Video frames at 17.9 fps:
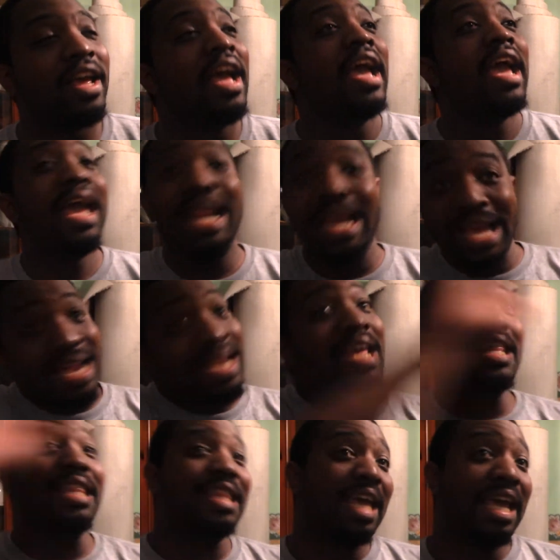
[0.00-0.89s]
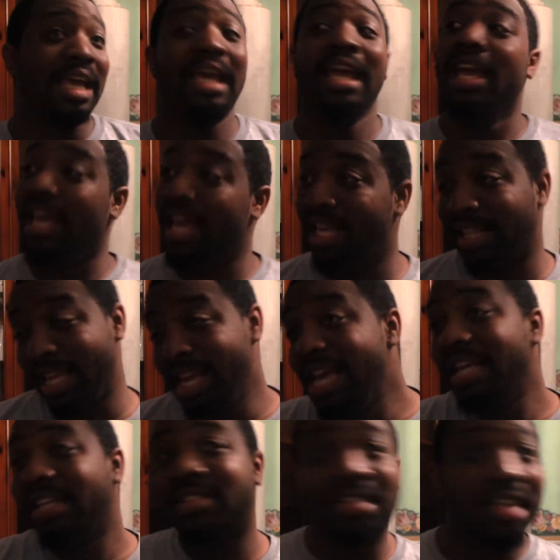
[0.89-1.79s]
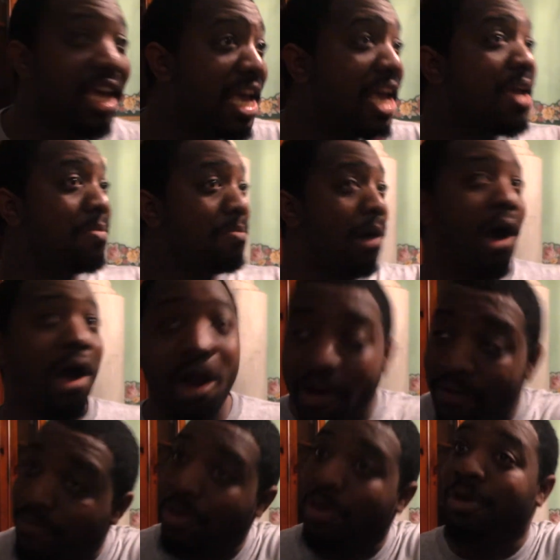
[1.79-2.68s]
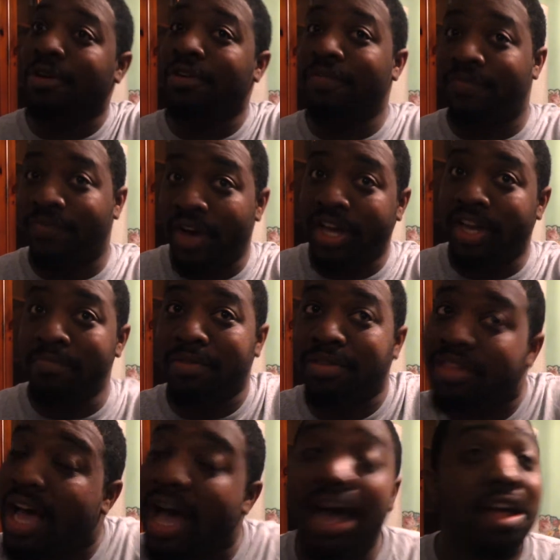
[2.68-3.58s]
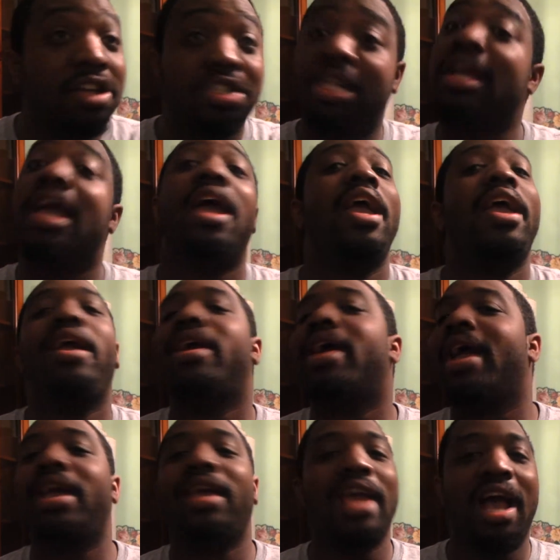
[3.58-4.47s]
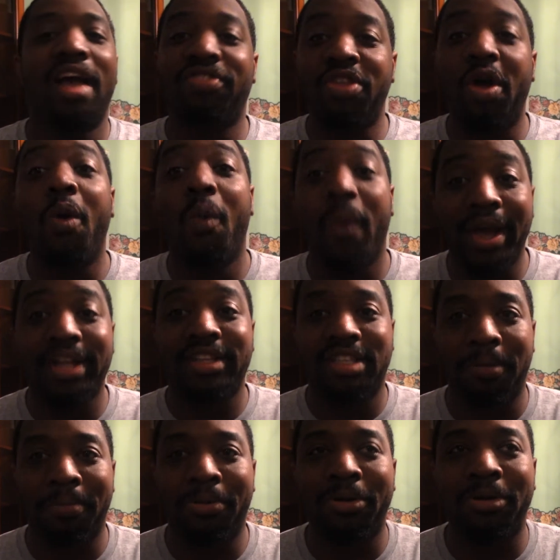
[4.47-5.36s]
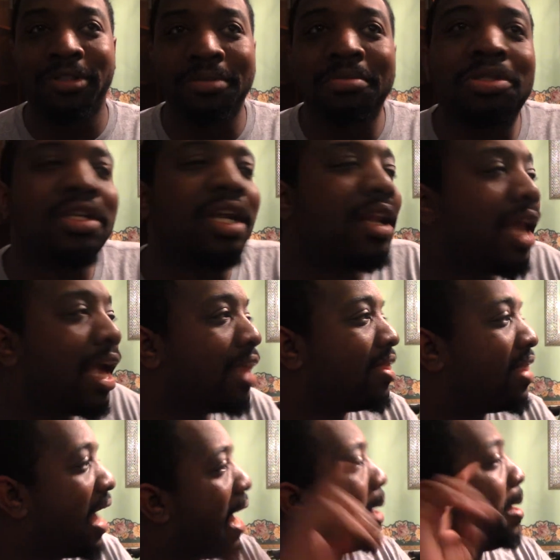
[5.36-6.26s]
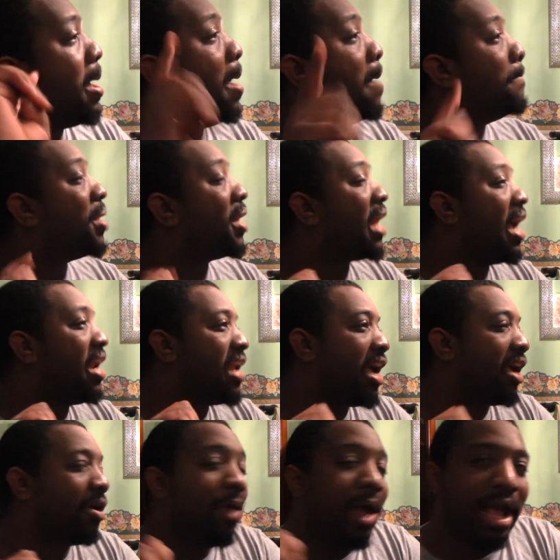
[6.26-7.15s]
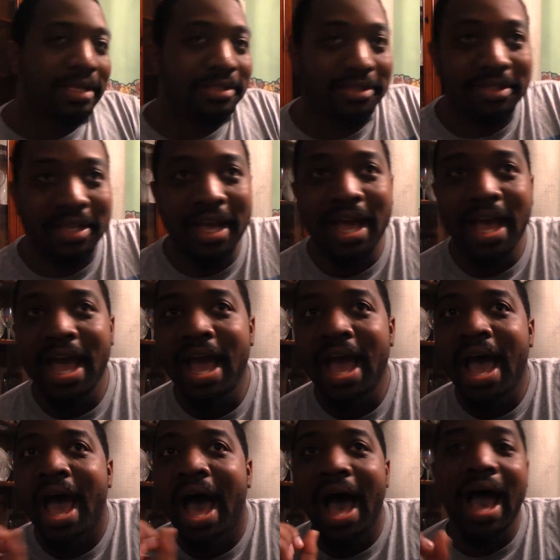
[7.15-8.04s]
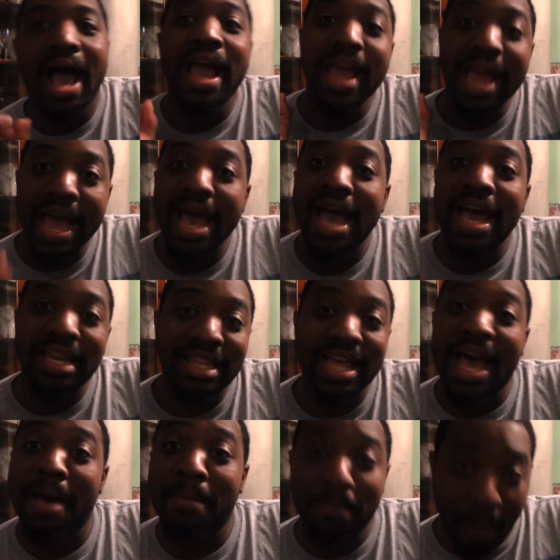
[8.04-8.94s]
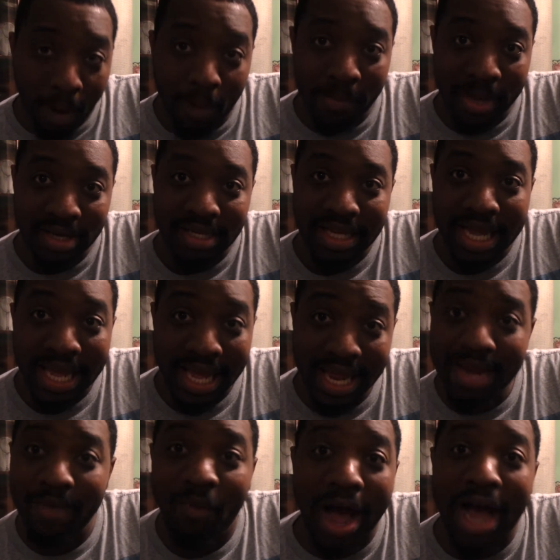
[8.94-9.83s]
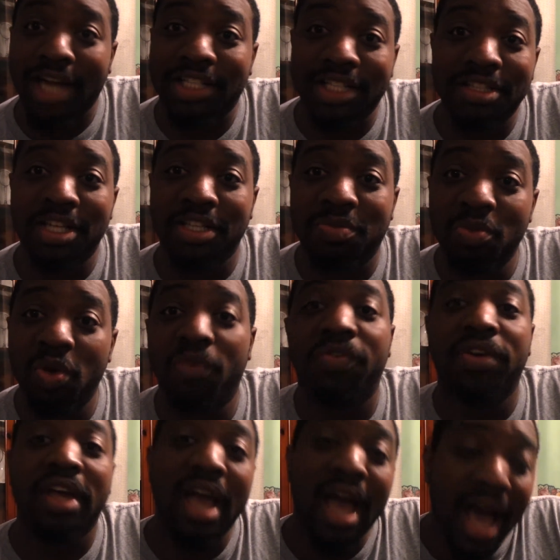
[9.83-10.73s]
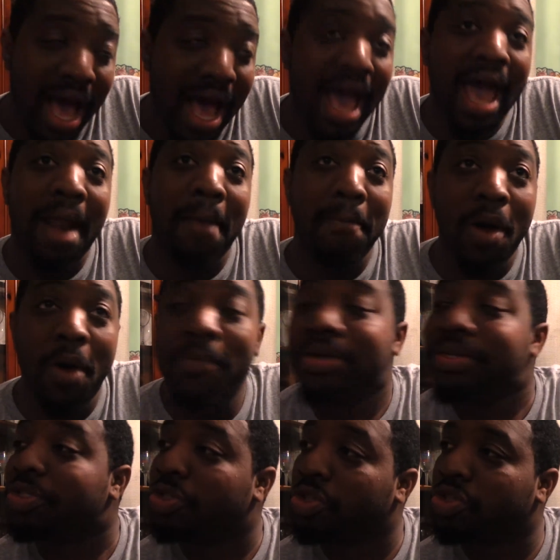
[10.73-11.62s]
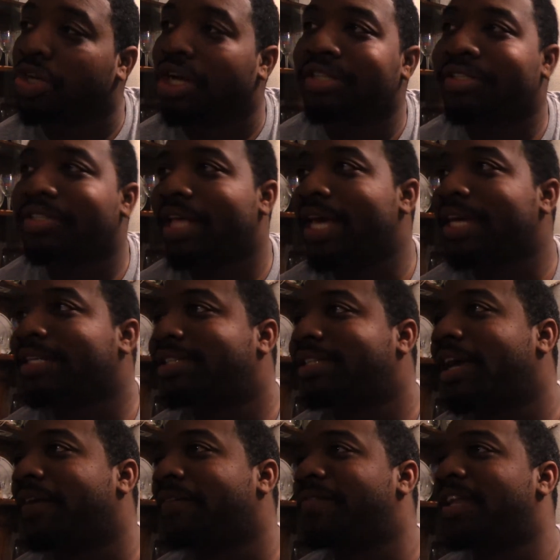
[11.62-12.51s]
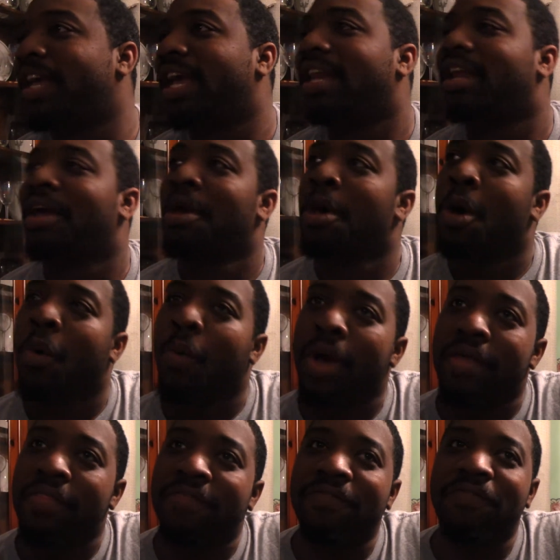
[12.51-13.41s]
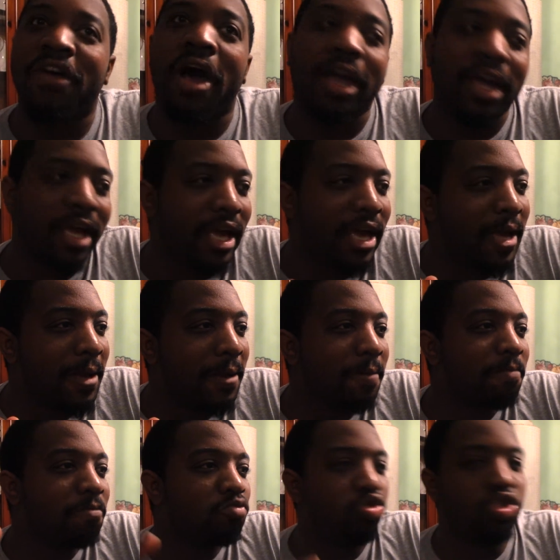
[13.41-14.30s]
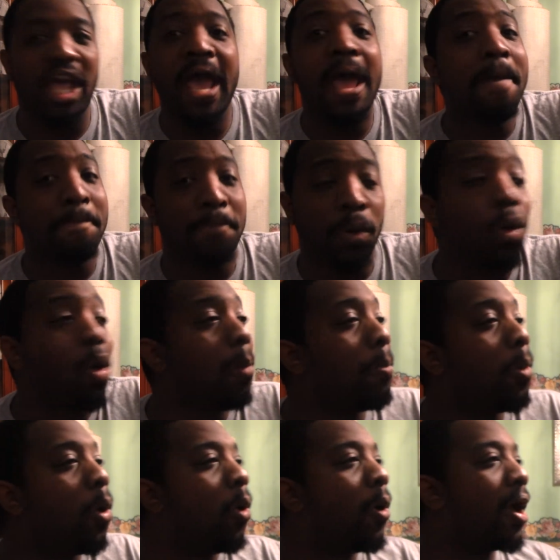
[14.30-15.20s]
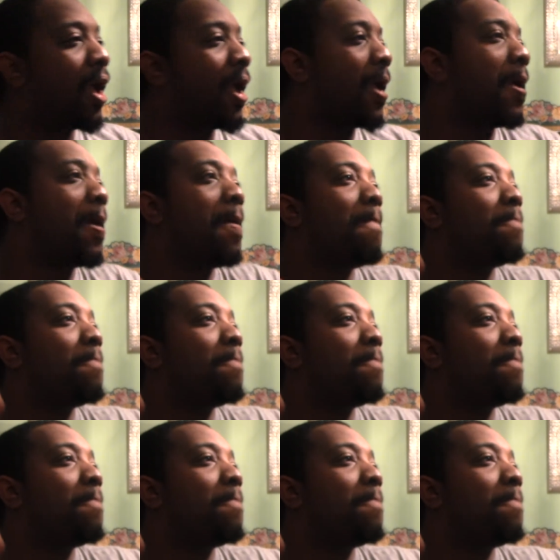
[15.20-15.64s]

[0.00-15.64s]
in anything, DC, Marvel, fucking mythology, he ain't got the weight to pull some shit like that. But I digress. I had that moment in watching this movie. I had a moment just like Seth did. When fucking Deadpool boy,